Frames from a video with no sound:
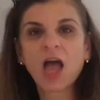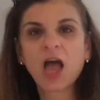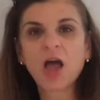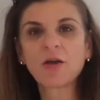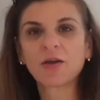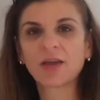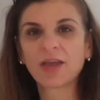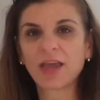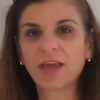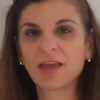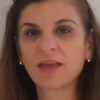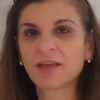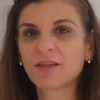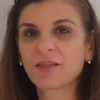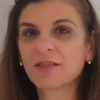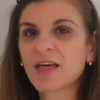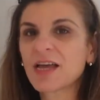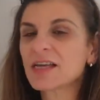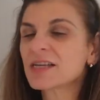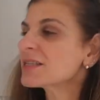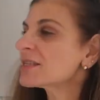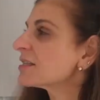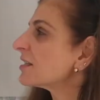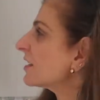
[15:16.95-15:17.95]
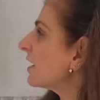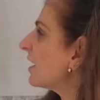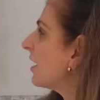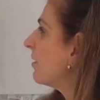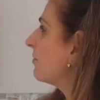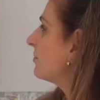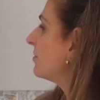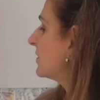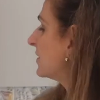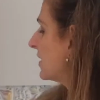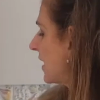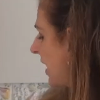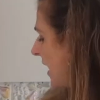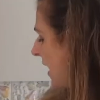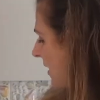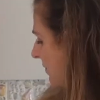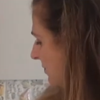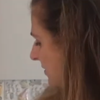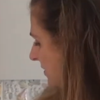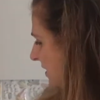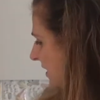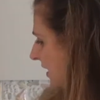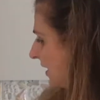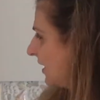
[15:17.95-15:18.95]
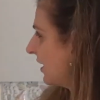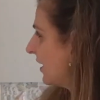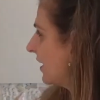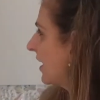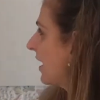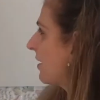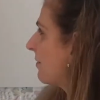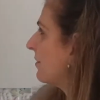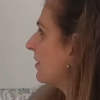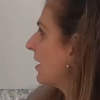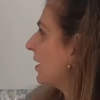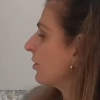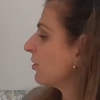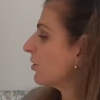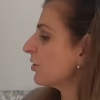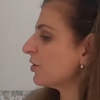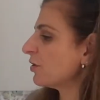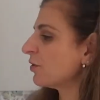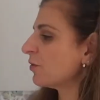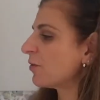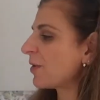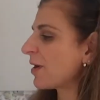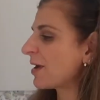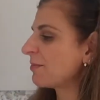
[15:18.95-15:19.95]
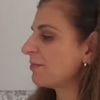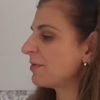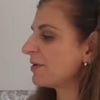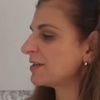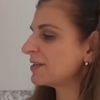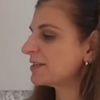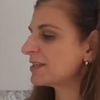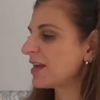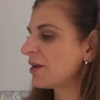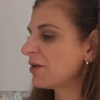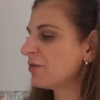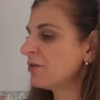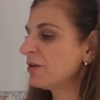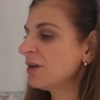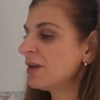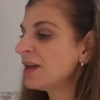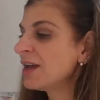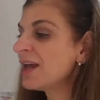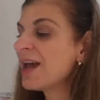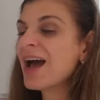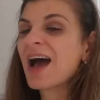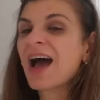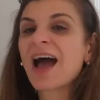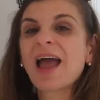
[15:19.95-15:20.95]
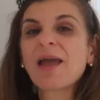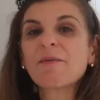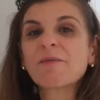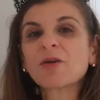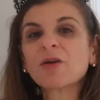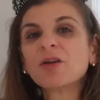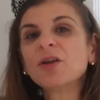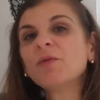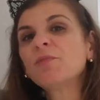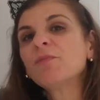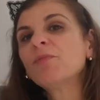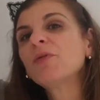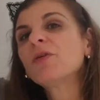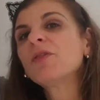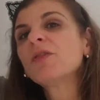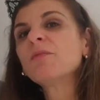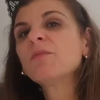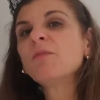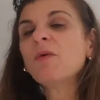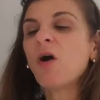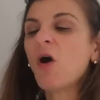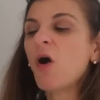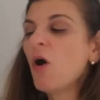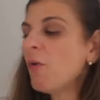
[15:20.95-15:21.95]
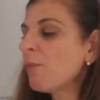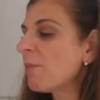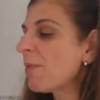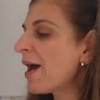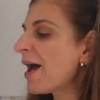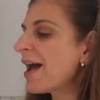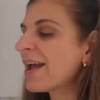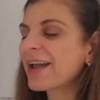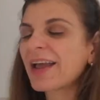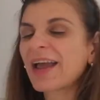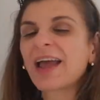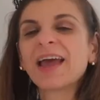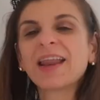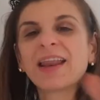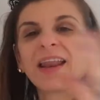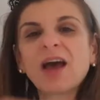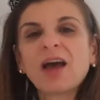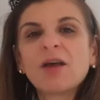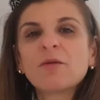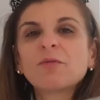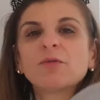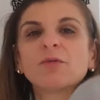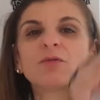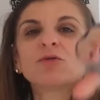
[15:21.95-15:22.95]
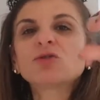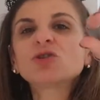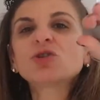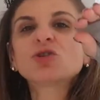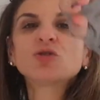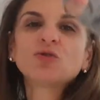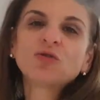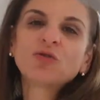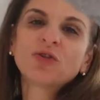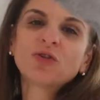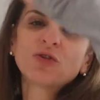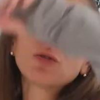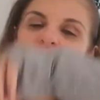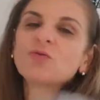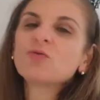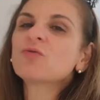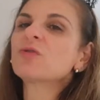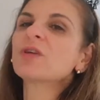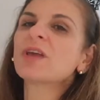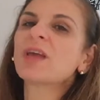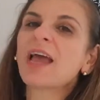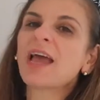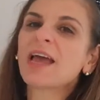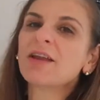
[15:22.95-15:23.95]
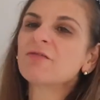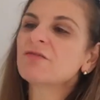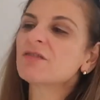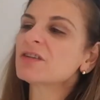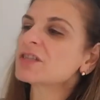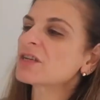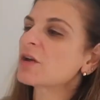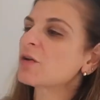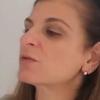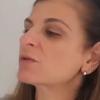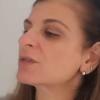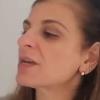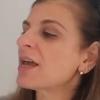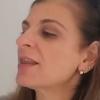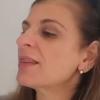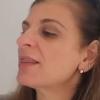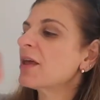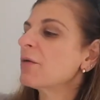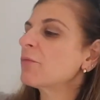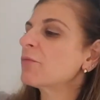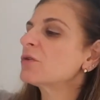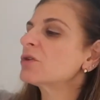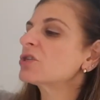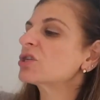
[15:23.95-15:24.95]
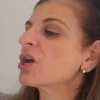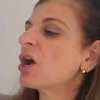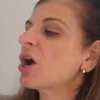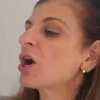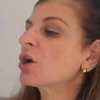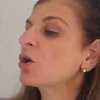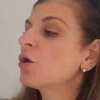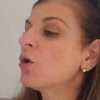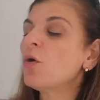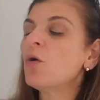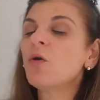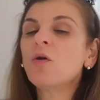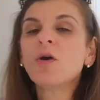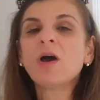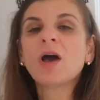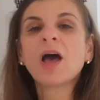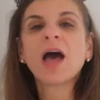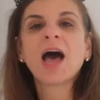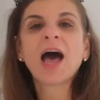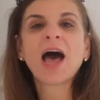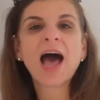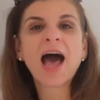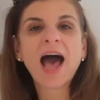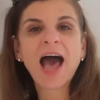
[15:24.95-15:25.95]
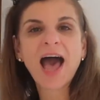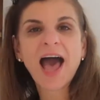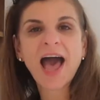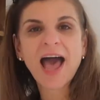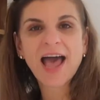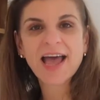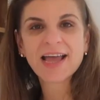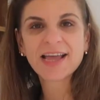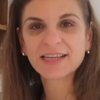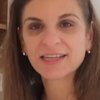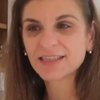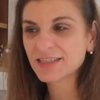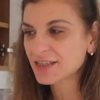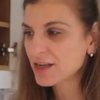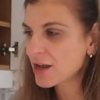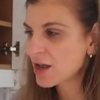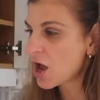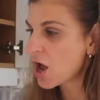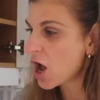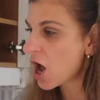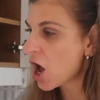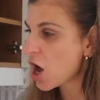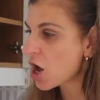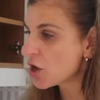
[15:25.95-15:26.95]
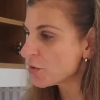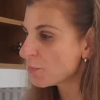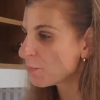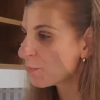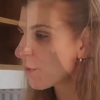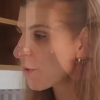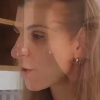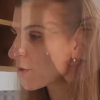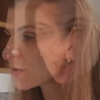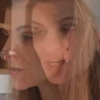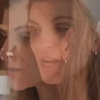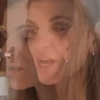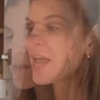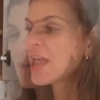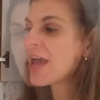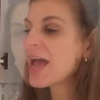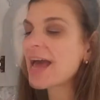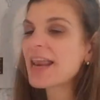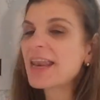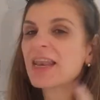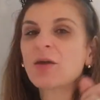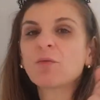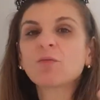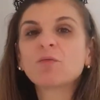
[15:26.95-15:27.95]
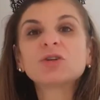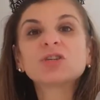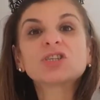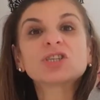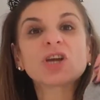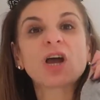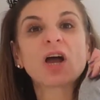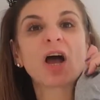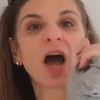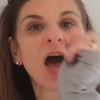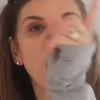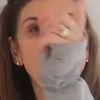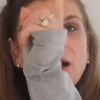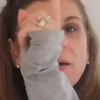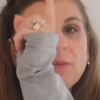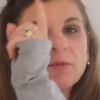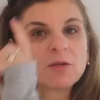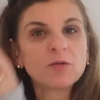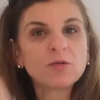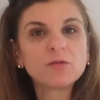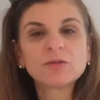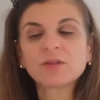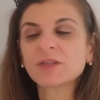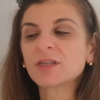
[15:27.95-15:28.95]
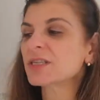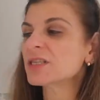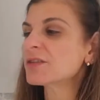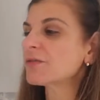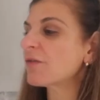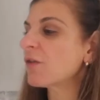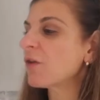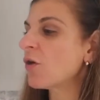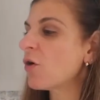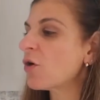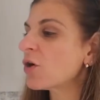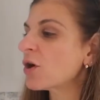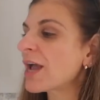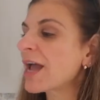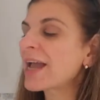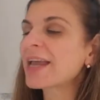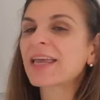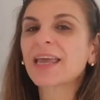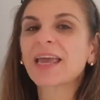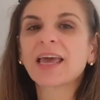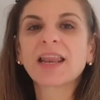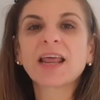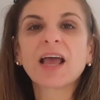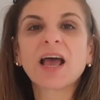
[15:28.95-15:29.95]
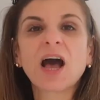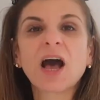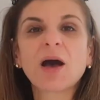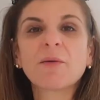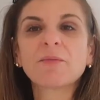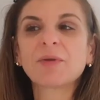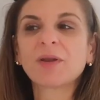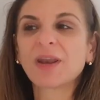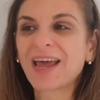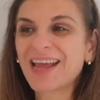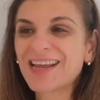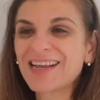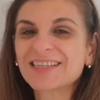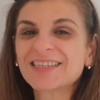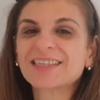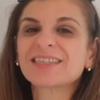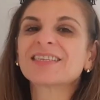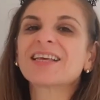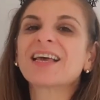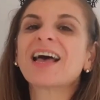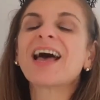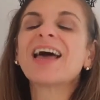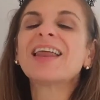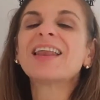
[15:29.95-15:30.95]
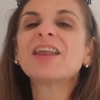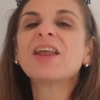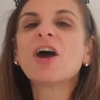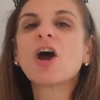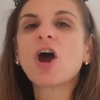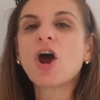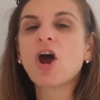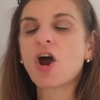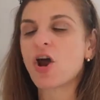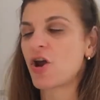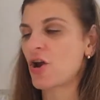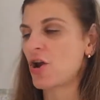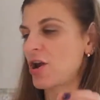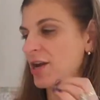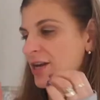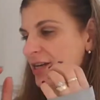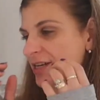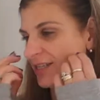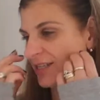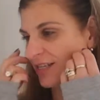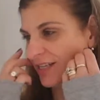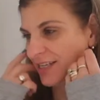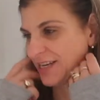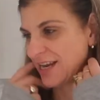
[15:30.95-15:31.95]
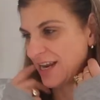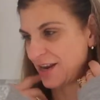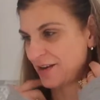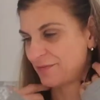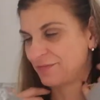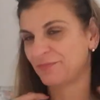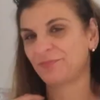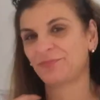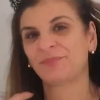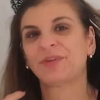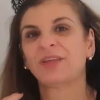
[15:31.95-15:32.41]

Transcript: Okay, that's the cupboard empty. I'm now going to wipe it down. I'm going to put them all back and I will show you the end result. And then we shall go and unbox and then we shall upload this vlog and get it up nice and early today.